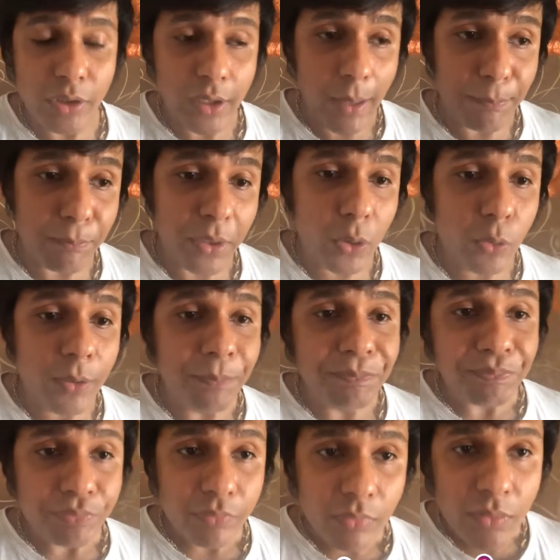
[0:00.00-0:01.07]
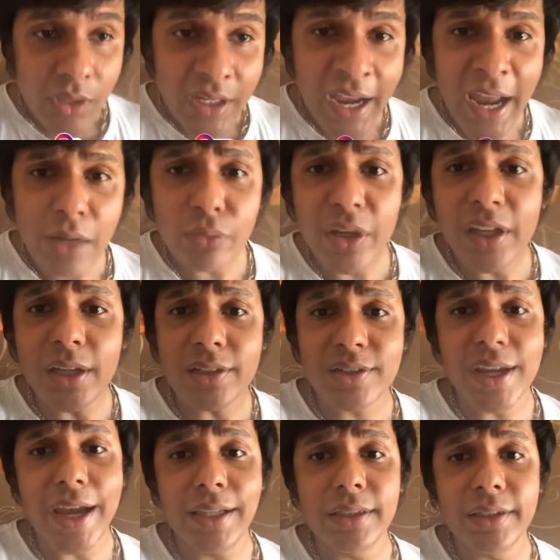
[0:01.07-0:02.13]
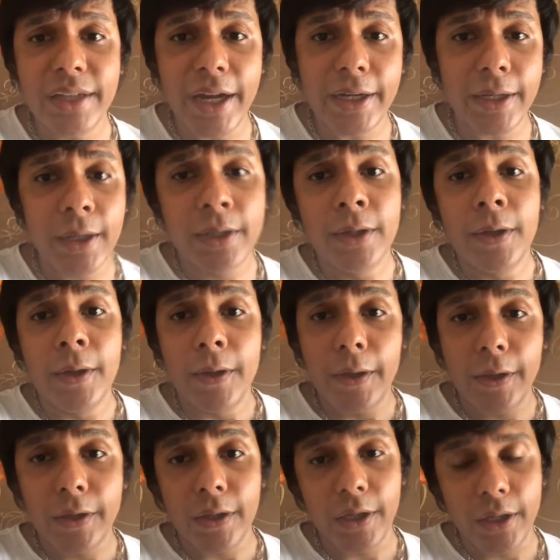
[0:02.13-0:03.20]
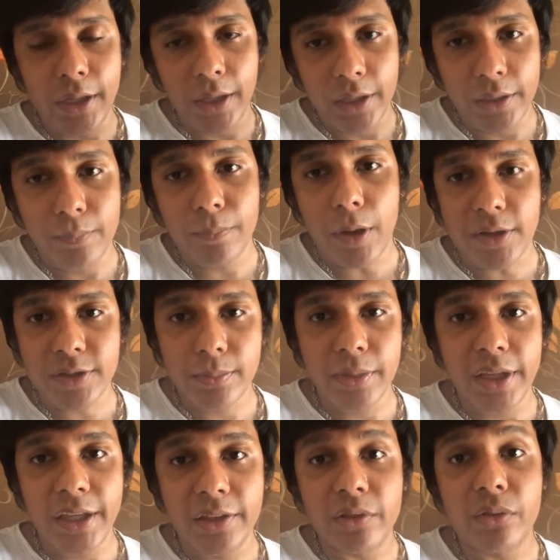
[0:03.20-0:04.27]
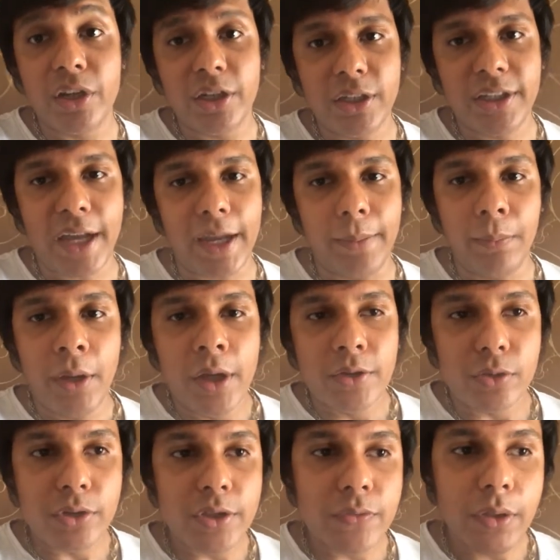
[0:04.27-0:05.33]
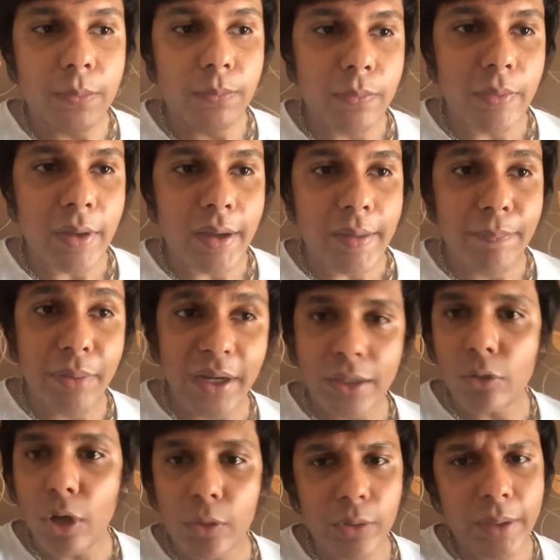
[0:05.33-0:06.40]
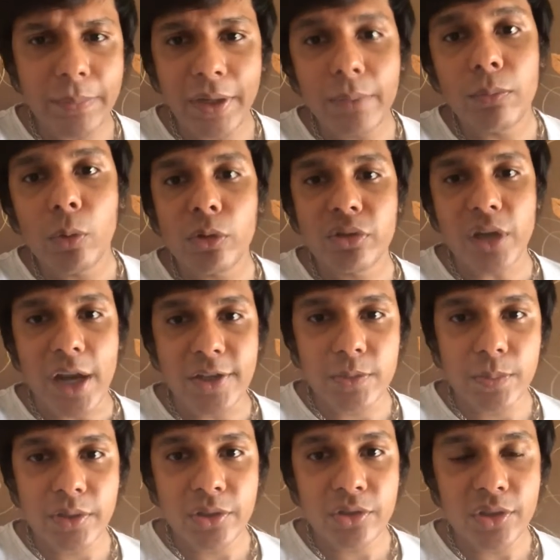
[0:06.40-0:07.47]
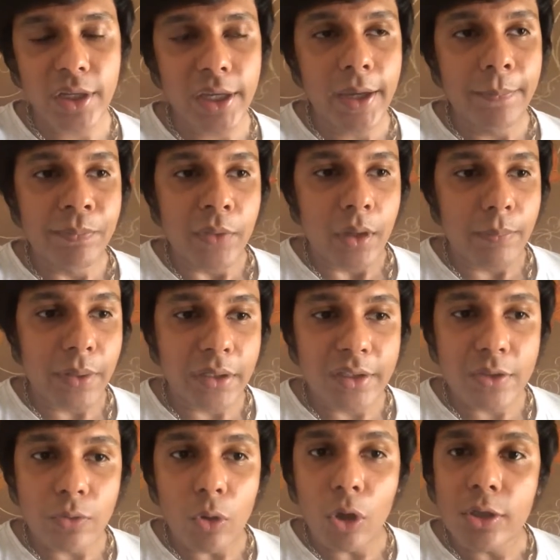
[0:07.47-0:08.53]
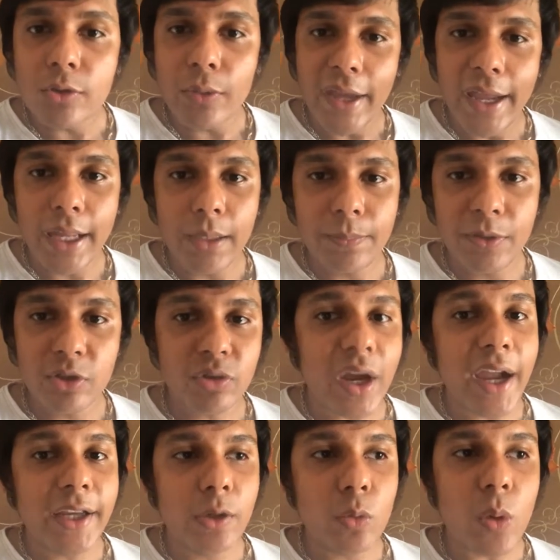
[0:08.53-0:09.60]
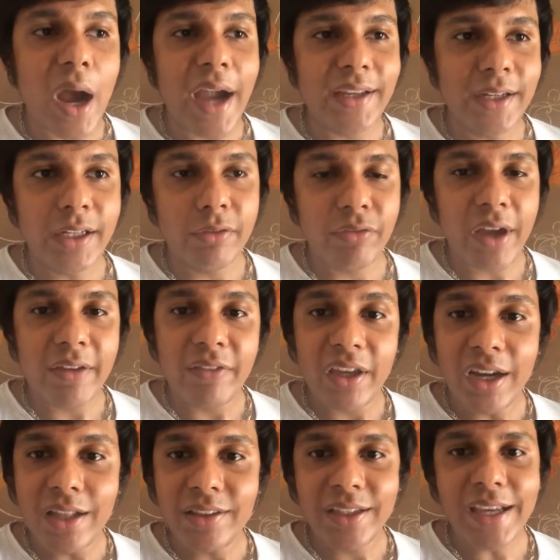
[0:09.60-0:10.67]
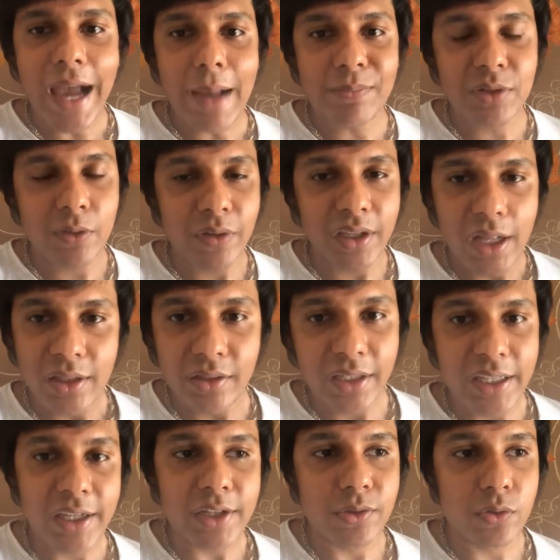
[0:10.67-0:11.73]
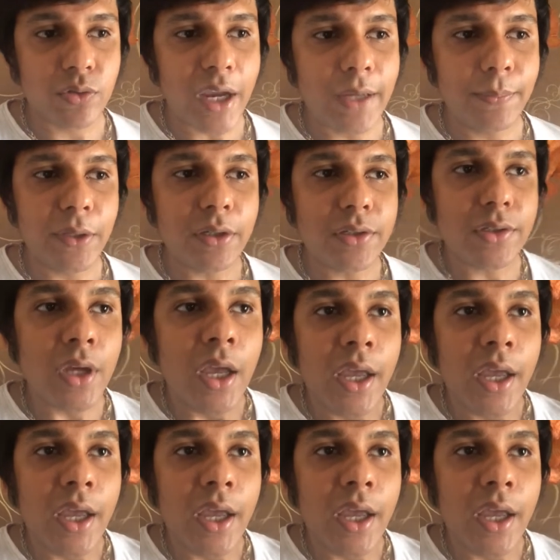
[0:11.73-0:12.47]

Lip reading: compute and reconcile the data and possibly in the real time. So this will not only bring more transparency, but this will also help try to identify where are the gaps and where are the leakages, right? Because